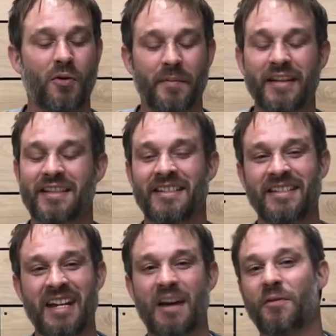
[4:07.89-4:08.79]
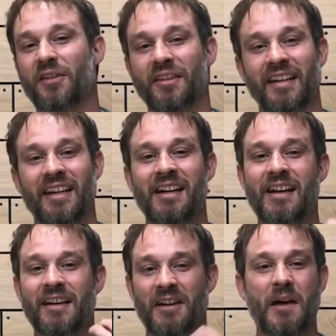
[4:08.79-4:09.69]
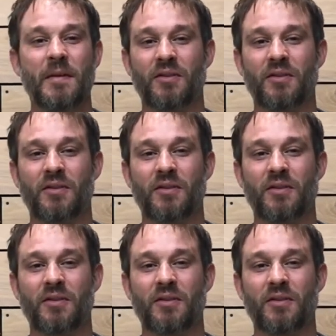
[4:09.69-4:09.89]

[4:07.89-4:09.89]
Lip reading: but it's definitely coming